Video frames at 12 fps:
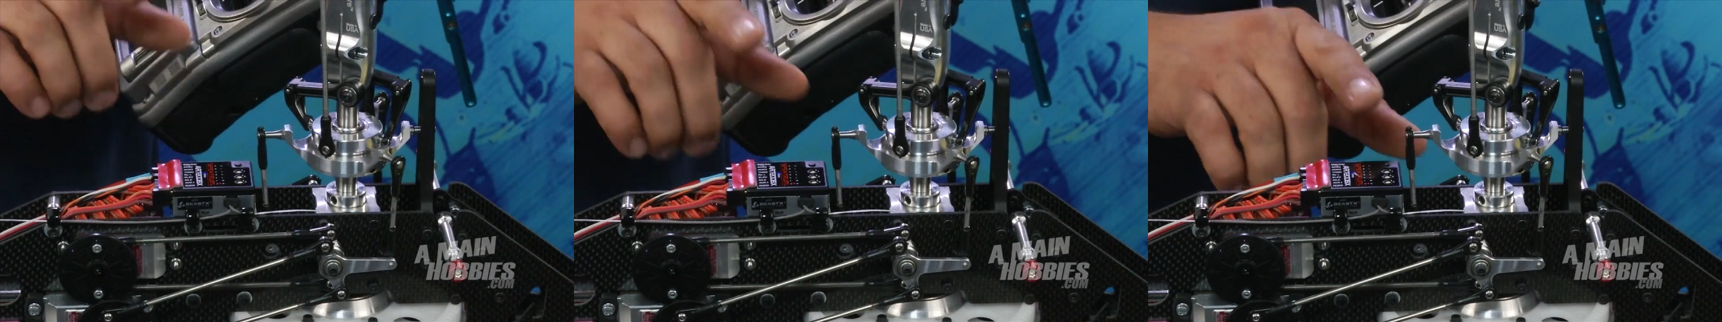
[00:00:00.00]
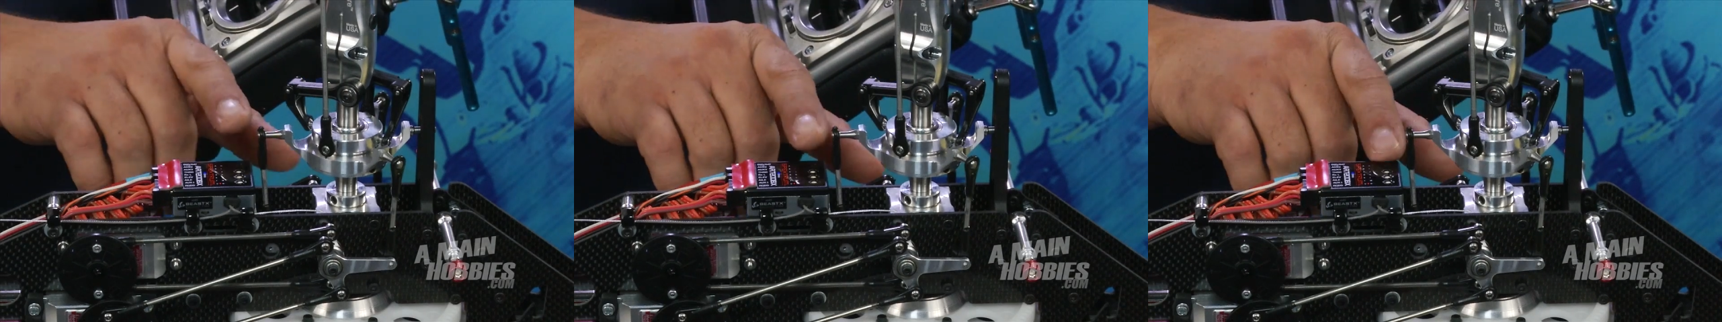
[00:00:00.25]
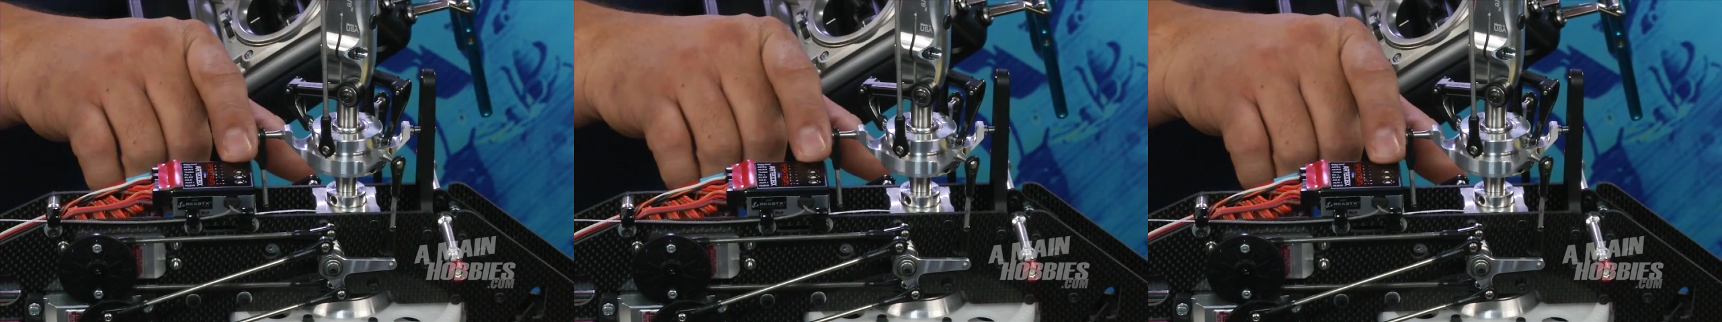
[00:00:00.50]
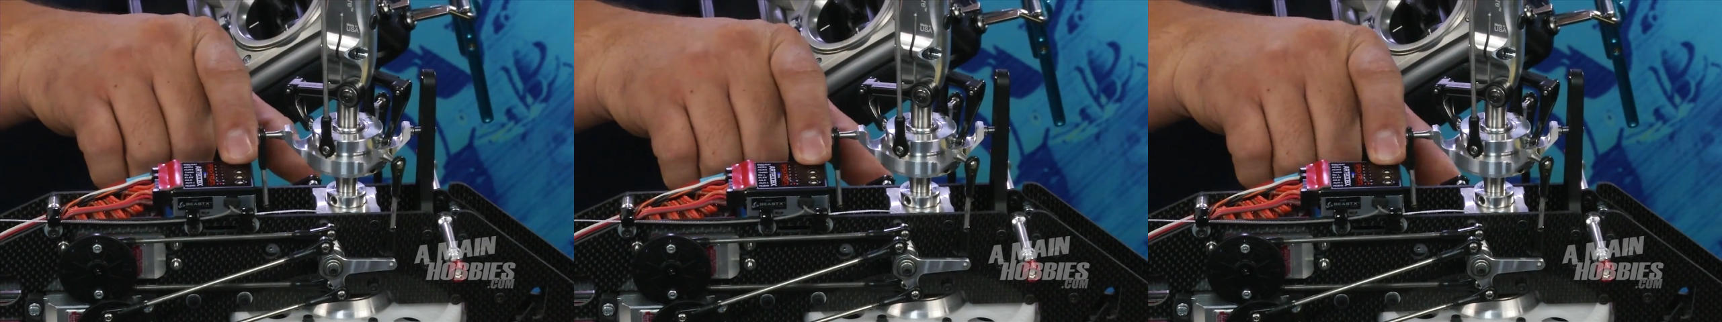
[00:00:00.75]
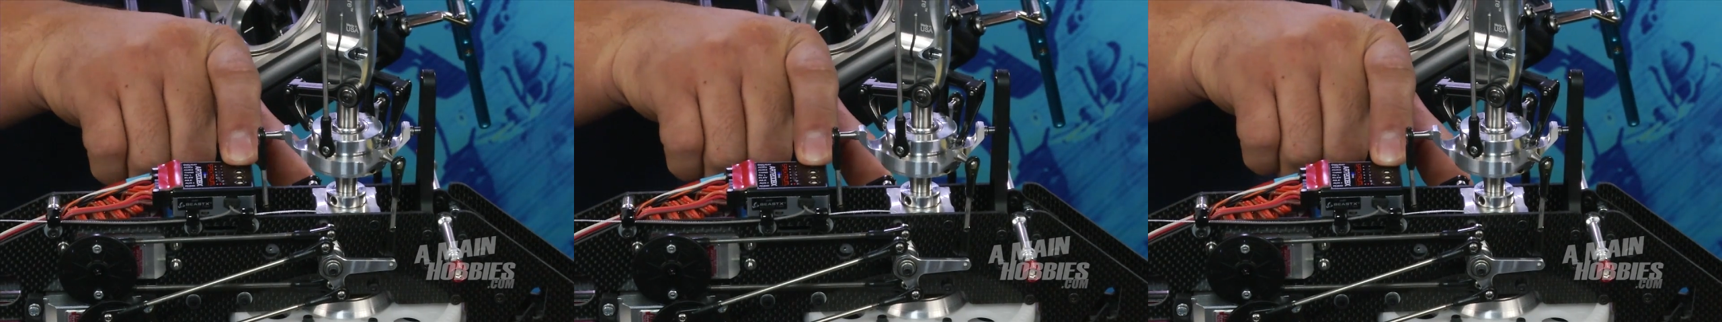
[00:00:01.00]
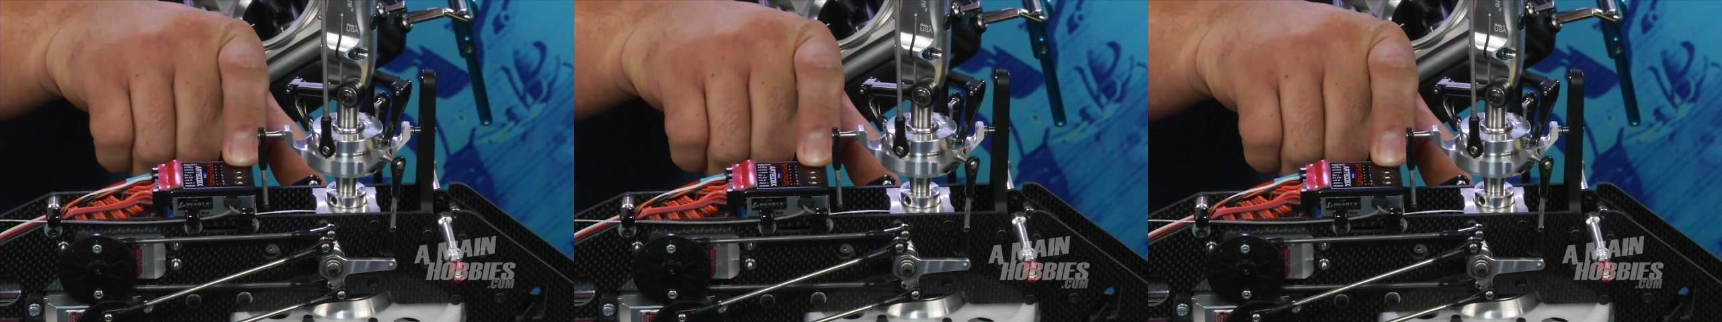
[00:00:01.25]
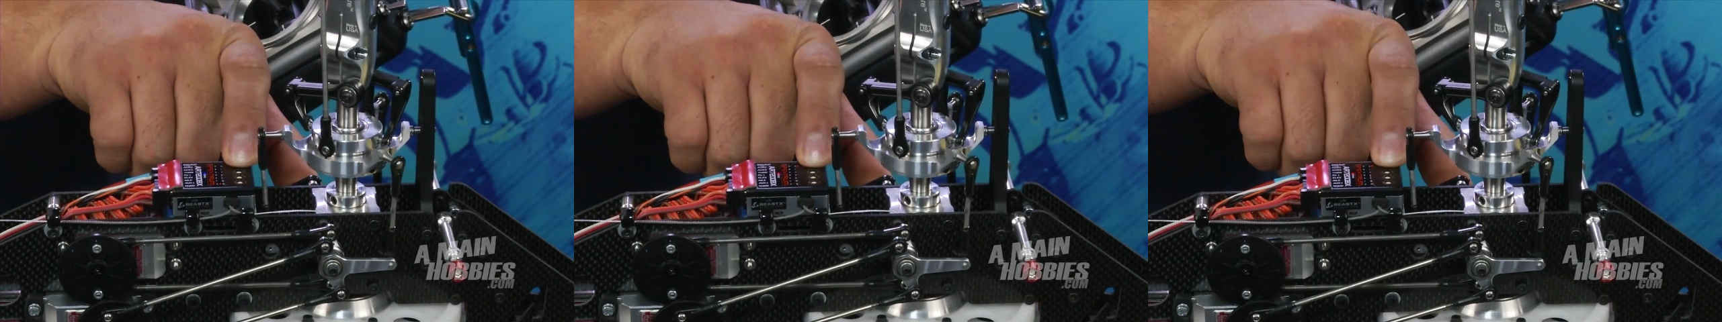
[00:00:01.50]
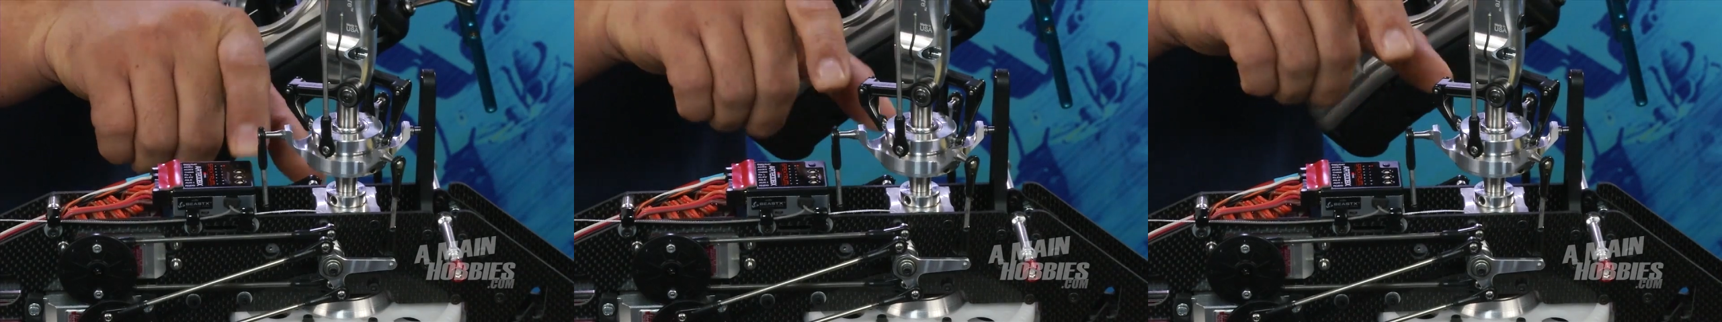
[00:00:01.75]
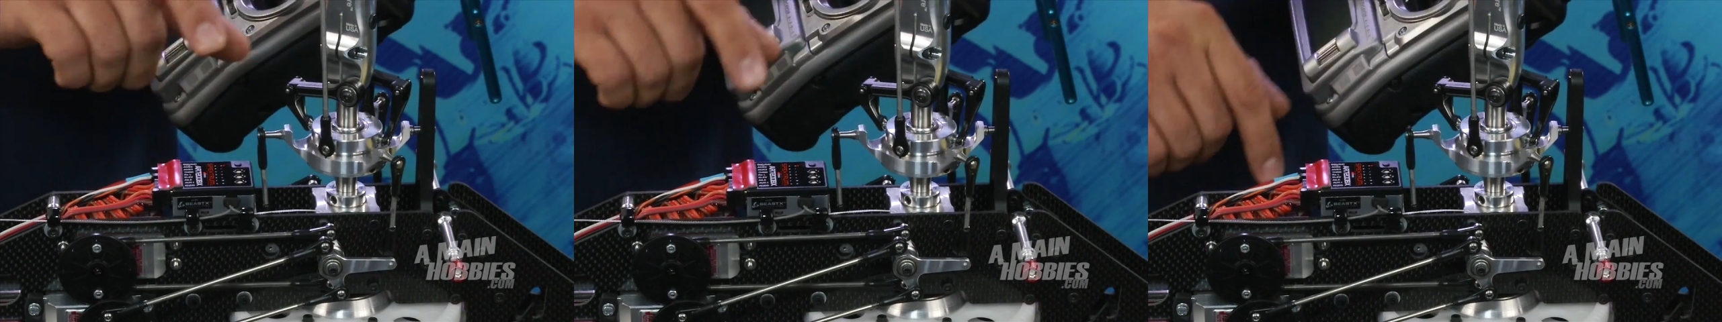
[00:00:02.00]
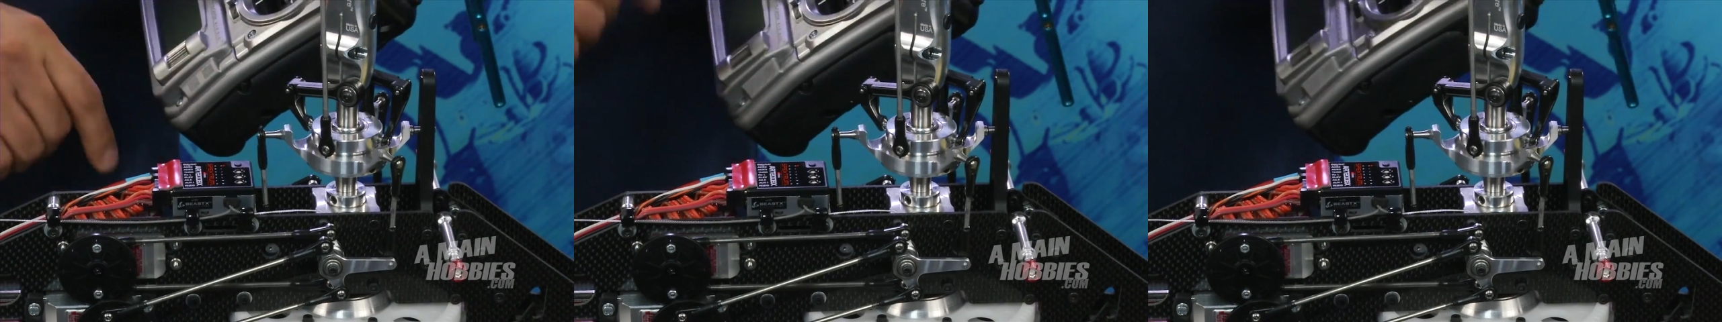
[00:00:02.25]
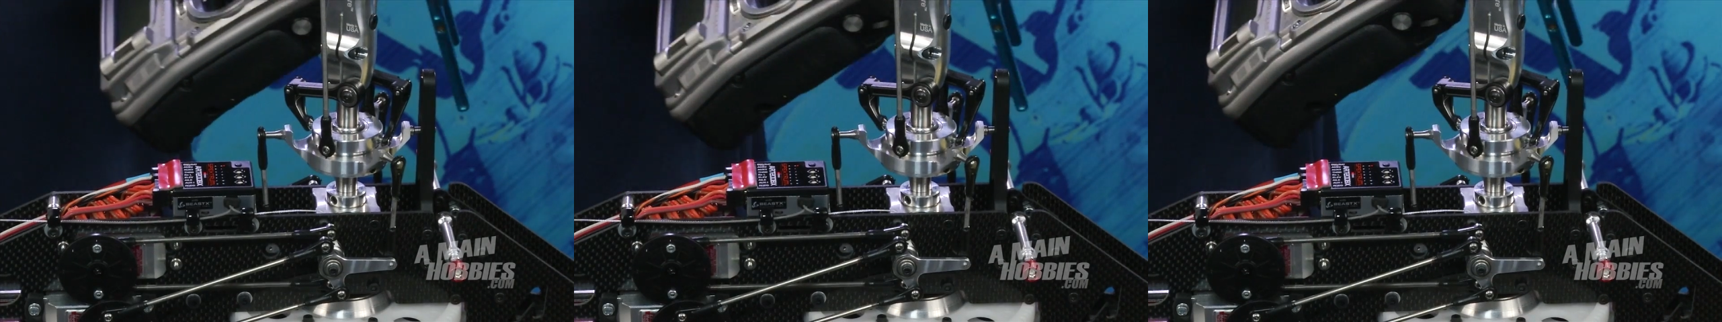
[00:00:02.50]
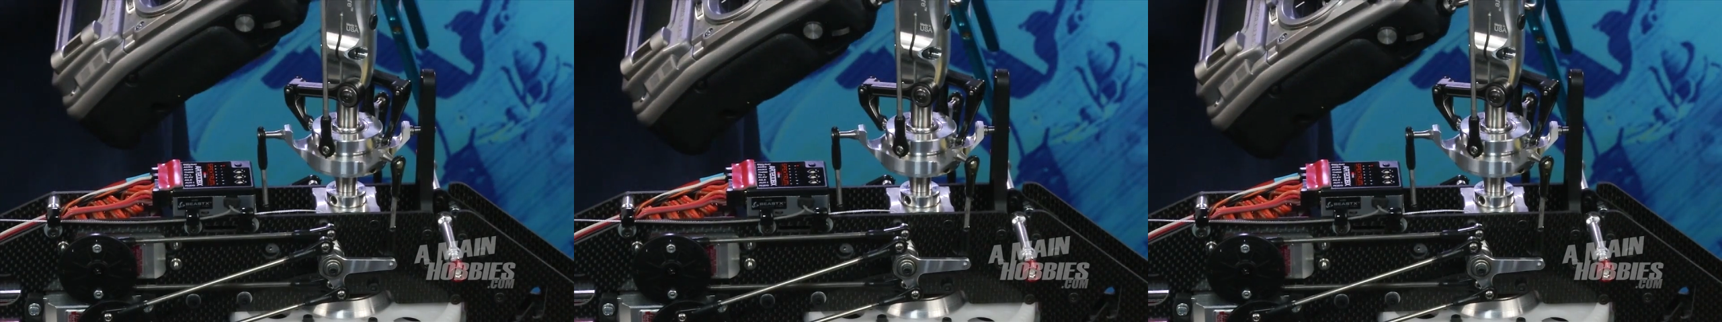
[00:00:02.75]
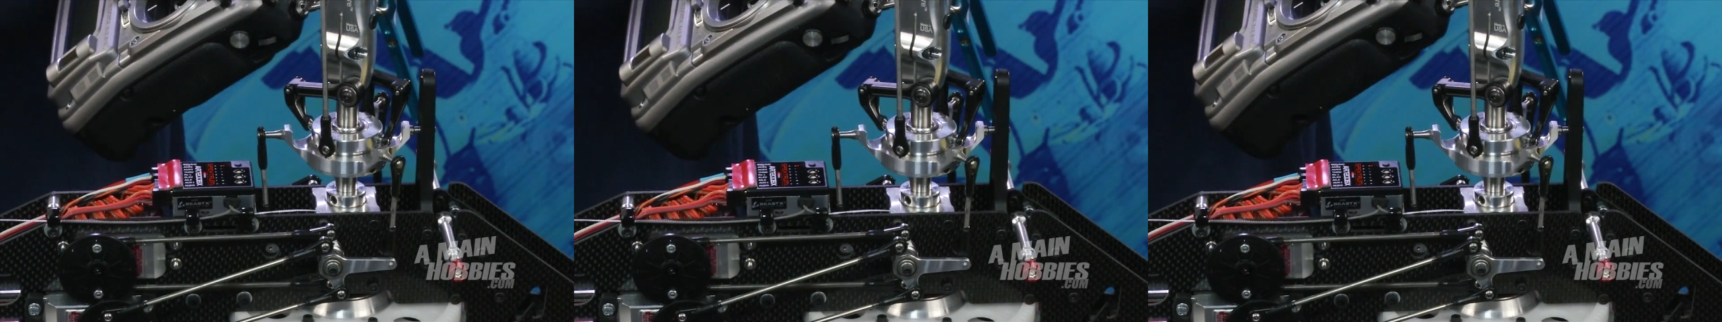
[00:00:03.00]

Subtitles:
Nobody's mouth can be seen.